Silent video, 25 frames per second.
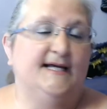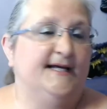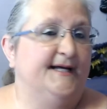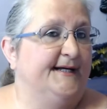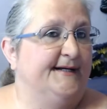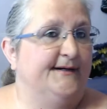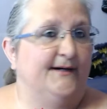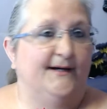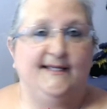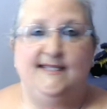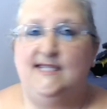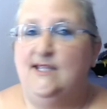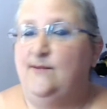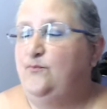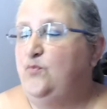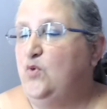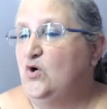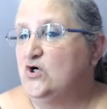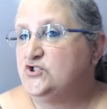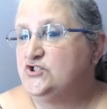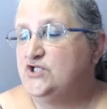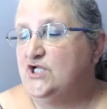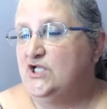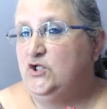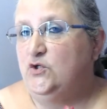Keep
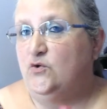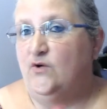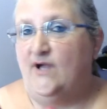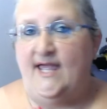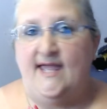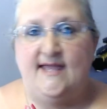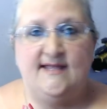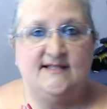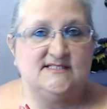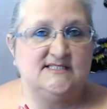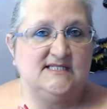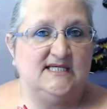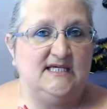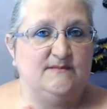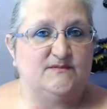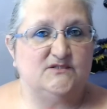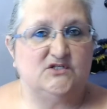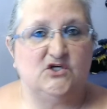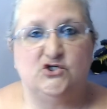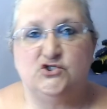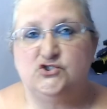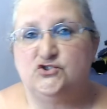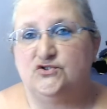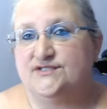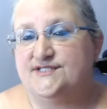washing your hands, keep
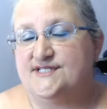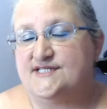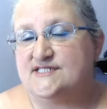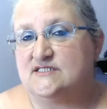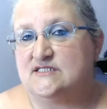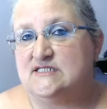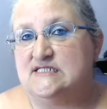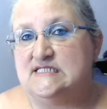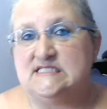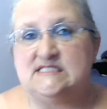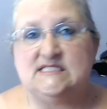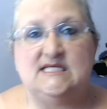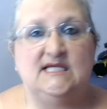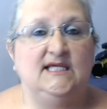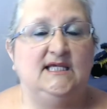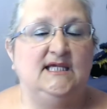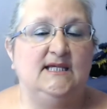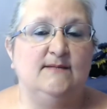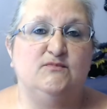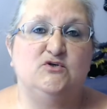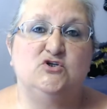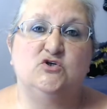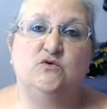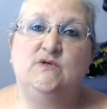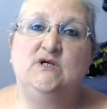social distancing,
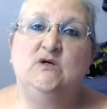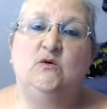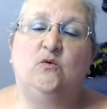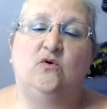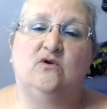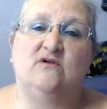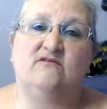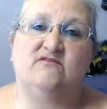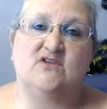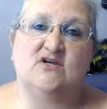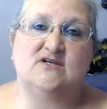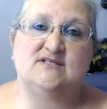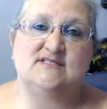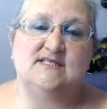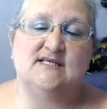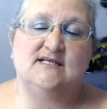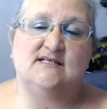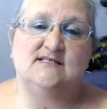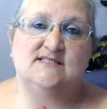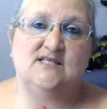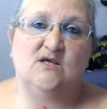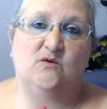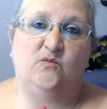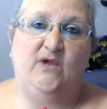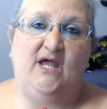keep doing all of those things
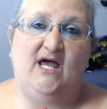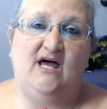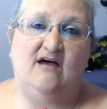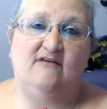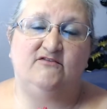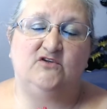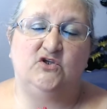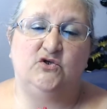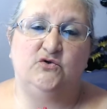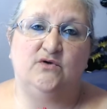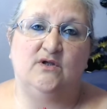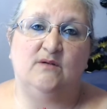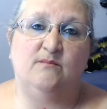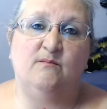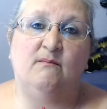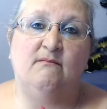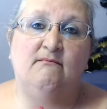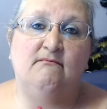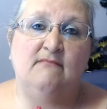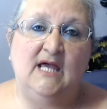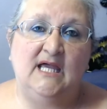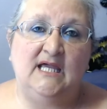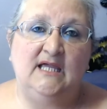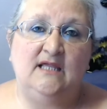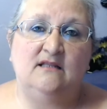that we have to do. And
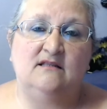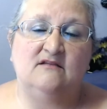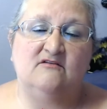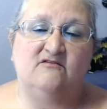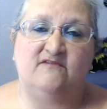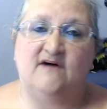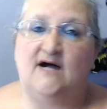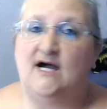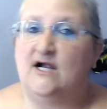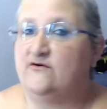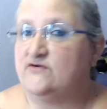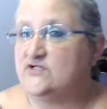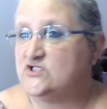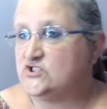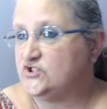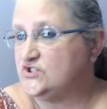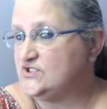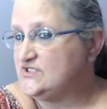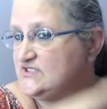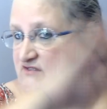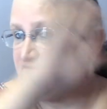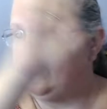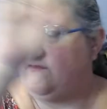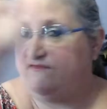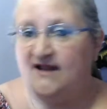may the virus
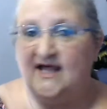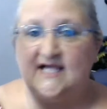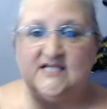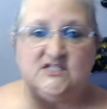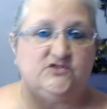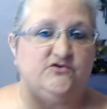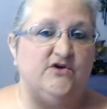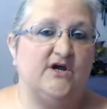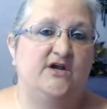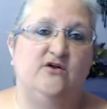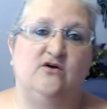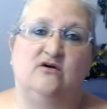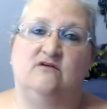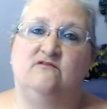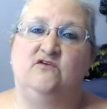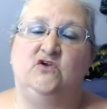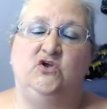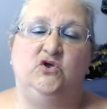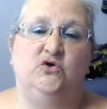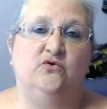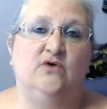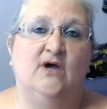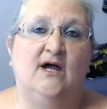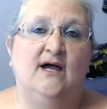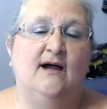just fly straight over
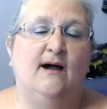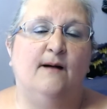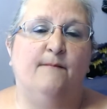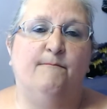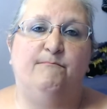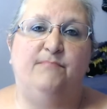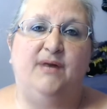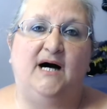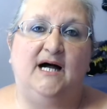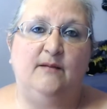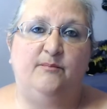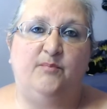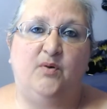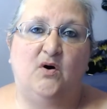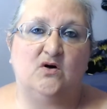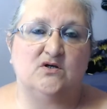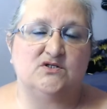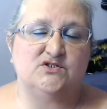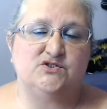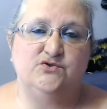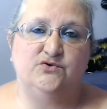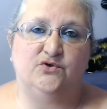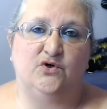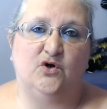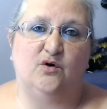you, bypass
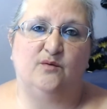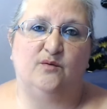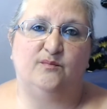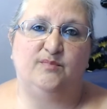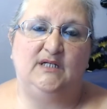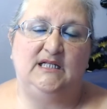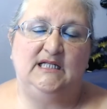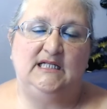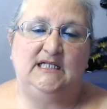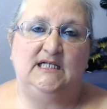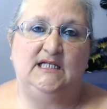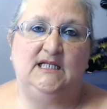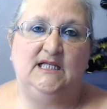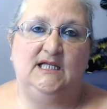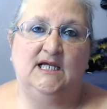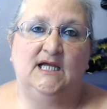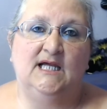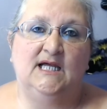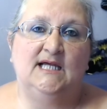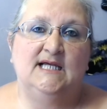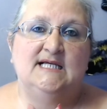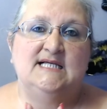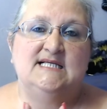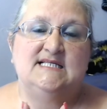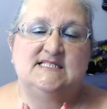you completely.
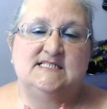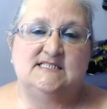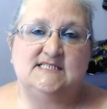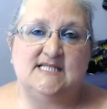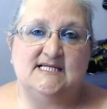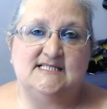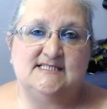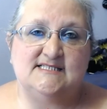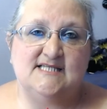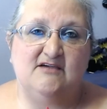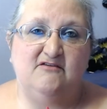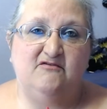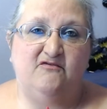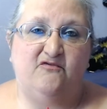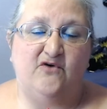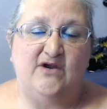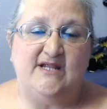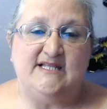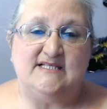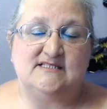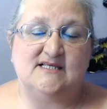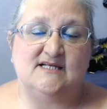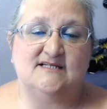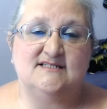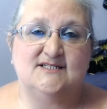Stay safe,
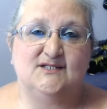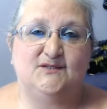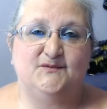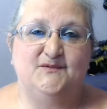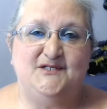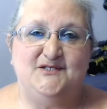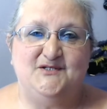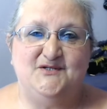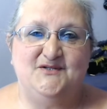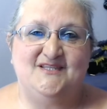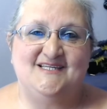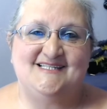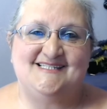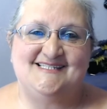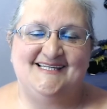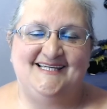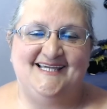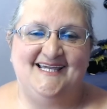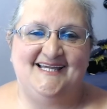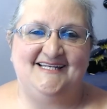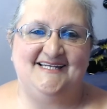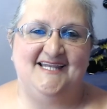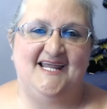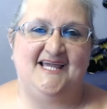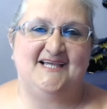friends, until we do this
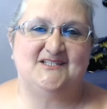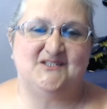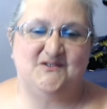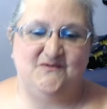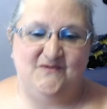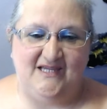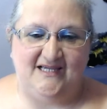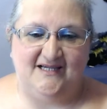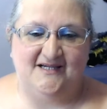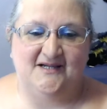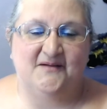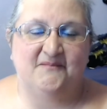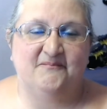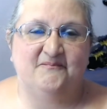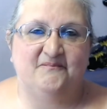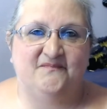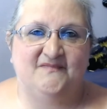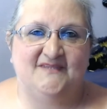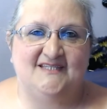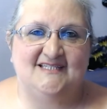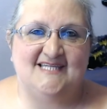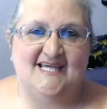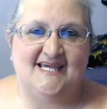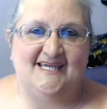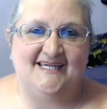again next week.
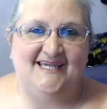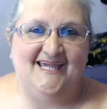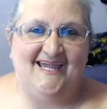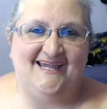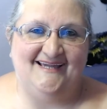Take care.